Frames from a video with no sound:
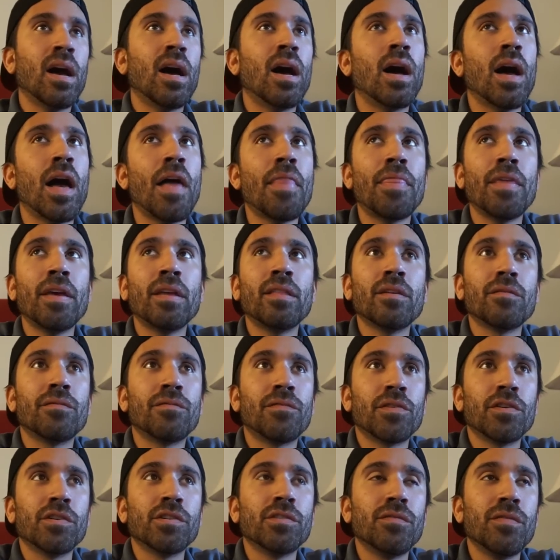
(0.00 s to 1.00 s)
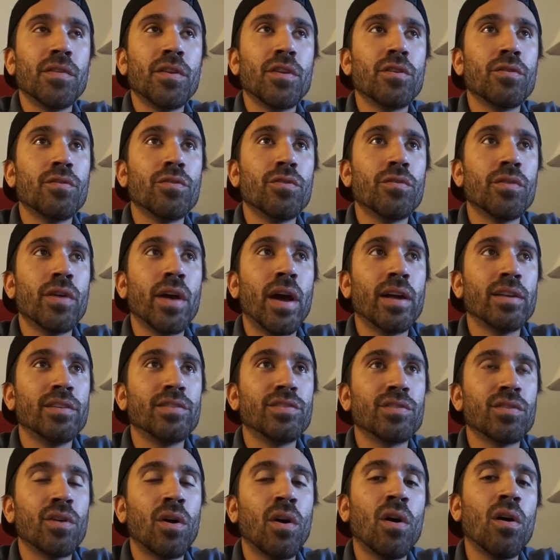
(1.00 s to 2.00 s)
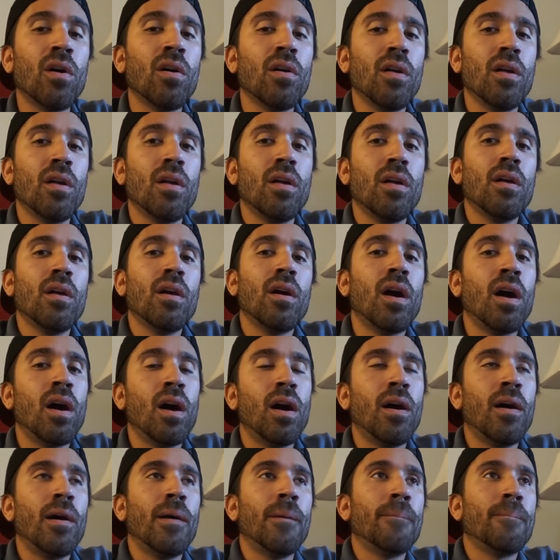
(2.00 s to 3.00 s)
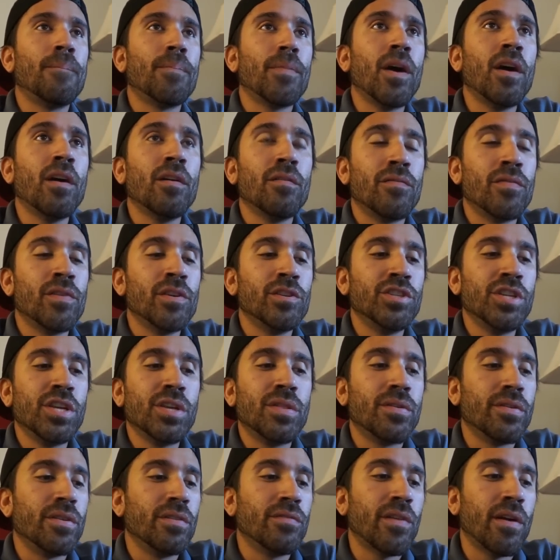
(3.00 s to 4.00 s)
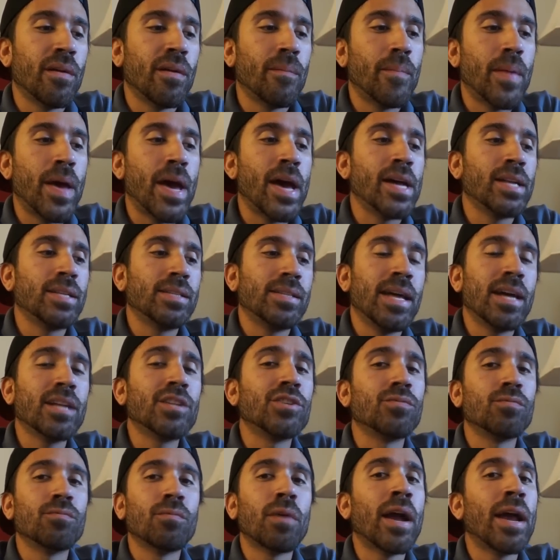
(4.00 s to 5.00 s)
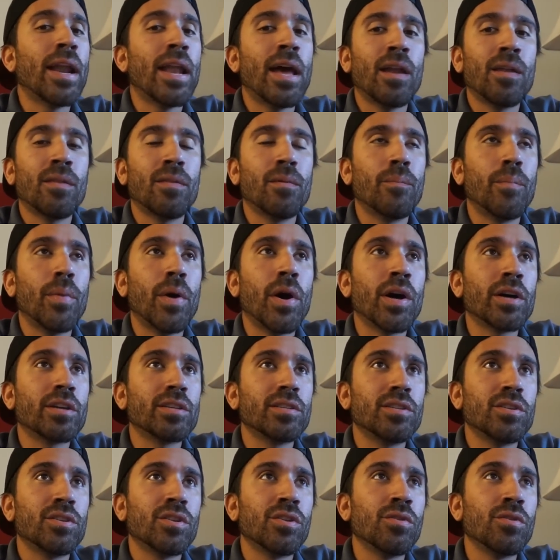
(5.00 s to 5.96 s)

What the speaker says: I think the first video you guys saw of the G35 bags, that's right out of the box.